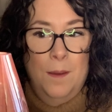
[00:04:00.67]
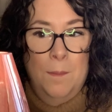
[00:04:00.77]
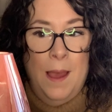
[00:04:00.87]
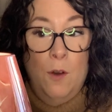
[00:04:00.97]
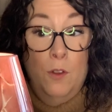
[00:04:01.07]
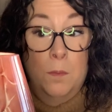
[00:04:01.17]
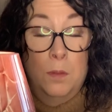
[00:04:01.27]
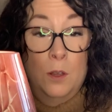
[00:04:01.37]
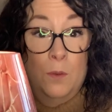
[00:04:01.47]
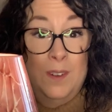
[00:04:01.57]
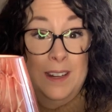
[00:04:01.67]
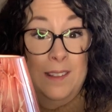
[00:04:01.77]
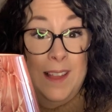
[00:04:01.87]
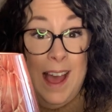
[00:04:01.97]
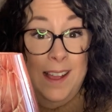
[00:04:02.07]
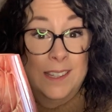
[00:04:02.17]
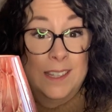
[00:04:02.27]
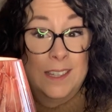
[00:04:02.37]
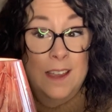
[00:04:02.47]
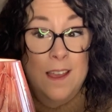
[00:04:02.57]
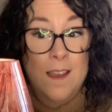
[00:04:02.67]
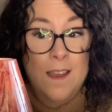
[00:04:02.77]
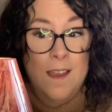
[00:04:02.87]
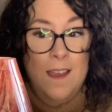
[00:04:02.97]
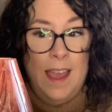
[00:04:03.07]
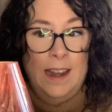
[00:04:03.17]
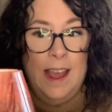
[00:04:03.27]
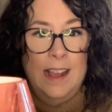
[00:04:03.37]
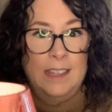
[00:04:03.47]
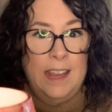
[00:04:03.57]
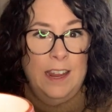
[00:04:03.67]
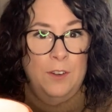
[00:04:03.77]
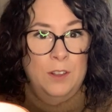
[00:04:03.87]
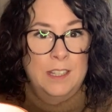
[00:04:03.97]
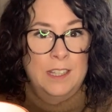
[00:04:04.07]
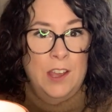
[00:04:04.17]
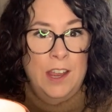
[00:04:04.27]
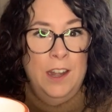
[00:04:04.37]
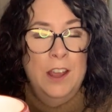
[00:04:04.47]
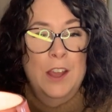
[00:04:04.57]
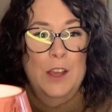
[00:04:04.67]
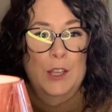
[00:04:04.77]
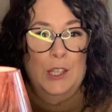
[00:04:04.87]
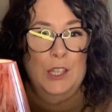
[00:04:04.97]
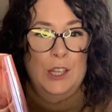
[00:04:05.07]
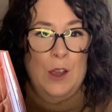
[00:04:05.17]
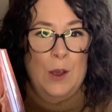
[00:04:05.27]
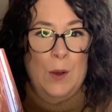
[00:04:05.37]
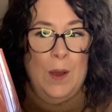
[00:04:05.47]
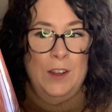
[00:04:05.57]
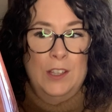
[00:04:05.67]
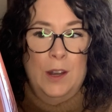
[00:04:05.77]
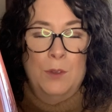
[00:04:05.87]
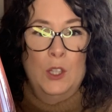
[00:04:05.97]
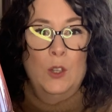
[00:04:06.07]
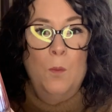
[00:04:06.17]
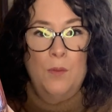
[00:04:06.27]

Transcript: mouth-blown glass, and it has a candle inside. So I just thought it was so